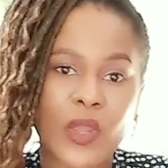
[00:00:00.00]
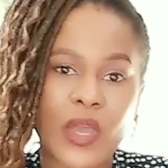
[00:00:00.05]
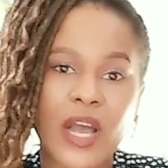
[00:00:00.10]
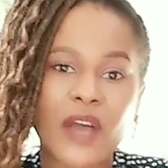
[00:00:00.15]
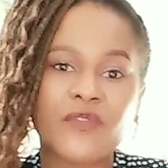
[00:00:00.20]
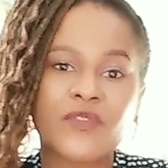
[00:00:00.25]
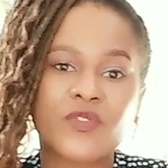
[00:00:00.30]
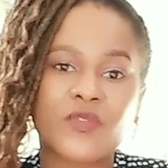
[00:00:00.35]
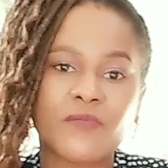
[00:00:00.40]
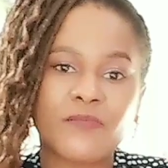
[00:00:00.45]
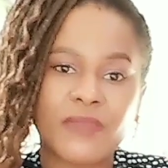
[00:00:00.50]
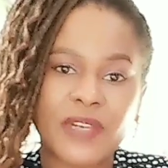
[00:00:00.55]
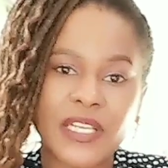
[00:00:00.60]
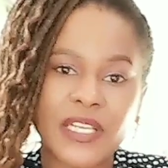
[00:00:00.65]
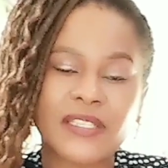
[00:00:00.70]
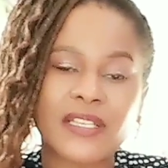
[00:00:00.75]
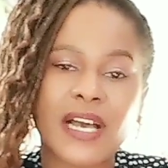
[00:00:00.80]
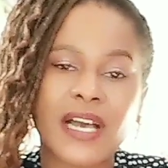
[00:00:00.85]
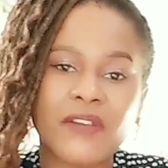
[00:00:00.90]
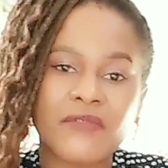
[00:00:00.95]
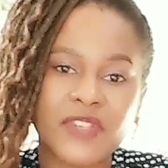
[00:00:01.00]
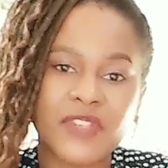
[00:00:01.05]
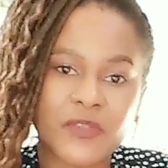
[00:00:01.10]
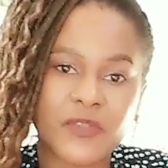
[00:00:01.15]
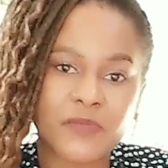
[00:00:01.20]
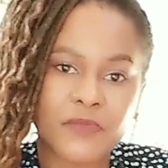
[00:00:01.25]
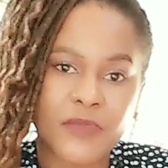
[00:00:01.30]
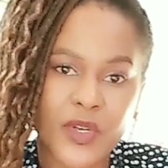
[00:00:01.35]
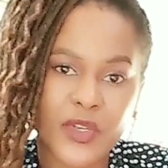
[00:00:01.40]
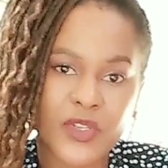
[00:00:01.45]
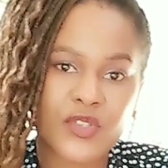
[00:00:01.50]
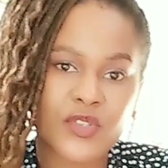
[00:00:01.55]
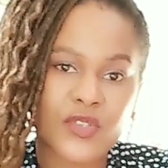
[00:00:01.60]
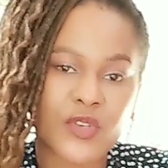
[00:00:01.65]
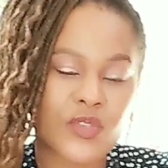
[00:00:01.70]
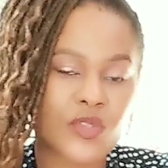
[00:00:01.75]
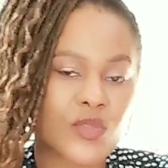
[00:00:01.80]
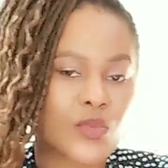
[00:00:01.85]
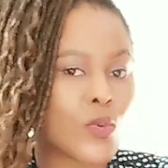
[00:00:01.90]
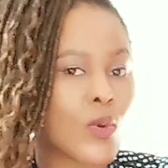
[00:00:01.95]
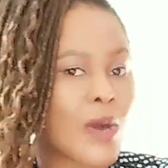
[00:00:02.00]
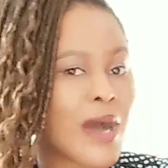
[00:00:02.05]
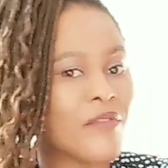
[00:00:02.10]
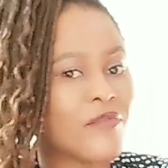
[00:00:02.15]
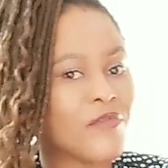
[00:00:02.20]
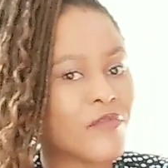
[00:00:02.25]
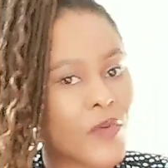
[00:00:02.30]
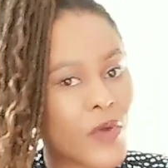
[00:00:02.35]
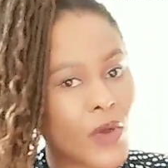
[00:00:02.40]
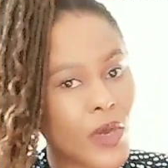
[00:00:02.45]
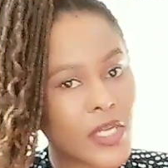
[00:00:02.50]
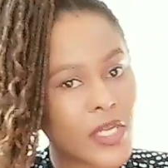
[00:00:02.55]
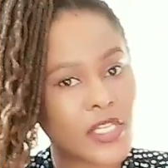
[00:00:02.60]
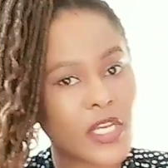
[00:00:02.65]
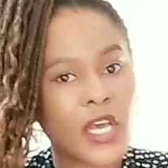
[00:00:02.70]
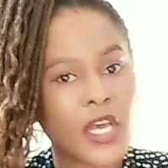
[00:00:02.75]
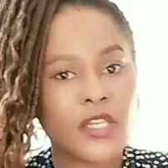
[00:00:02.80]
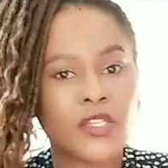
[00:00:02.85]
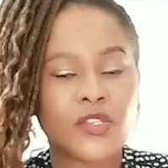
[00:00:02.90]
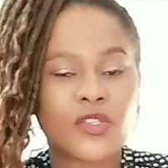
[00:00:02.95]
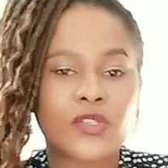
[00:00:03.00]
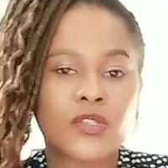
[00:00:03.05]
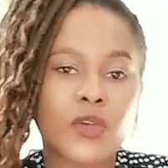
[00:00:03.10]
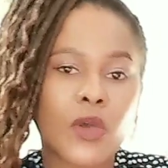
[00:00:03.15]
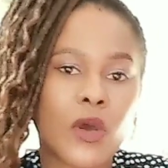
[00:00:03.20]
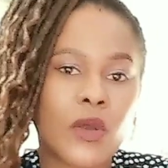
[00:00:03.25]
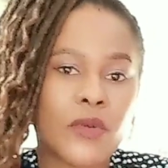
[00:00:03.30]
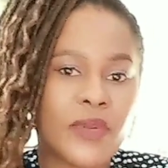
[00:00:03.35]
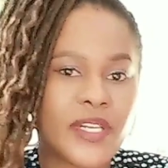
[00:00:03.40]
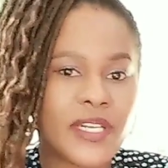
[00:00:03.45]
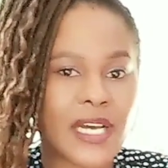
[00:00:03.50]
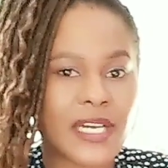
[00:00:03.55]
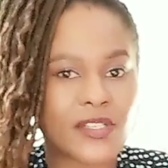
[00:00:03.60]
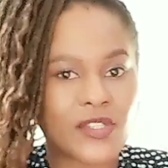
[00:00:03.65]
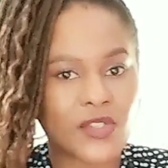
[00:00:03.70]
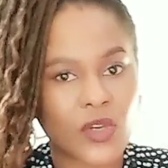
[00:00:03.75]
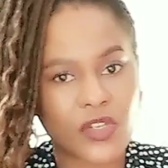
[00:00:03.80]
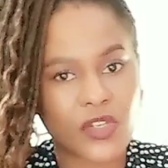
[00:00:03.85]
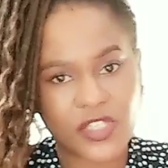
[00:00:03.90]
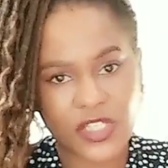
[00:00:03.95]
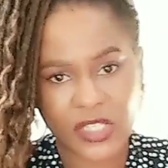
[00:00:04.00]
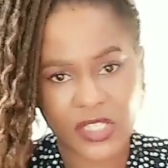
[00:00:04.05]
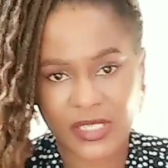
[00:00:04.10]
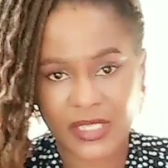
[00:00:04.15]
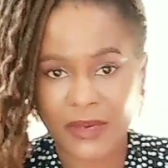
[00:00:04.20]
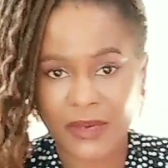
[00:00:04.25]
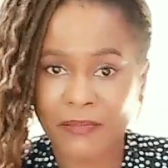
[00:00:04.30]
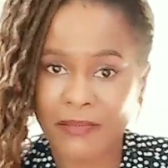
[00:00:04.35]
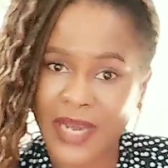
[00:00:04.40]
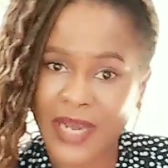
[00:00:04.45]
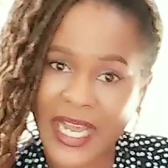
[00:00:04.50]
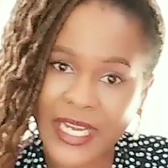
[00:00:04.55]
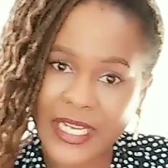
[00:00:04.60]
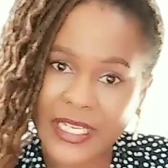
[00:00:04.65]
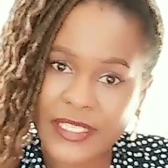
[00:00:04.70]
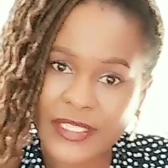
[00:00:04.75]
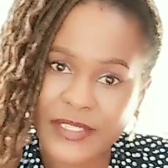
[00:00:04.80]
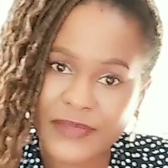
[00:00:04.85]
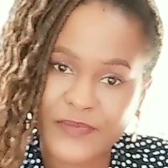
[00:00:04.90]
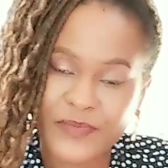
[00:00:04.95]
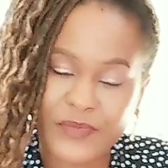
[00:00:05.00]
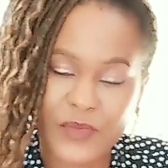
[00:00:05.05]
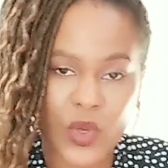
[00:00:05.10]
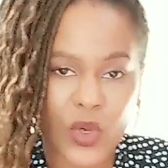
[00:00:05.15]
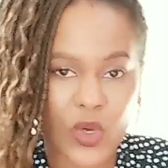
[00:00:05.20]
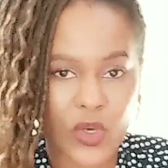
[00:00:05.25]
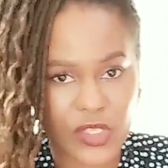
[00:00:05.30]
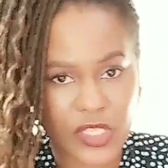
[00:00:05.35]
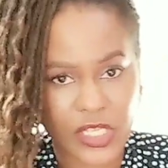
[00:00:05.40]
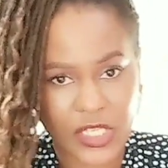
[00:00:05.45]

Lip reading: you have to please have a sponsor to avoid story that touches the mind or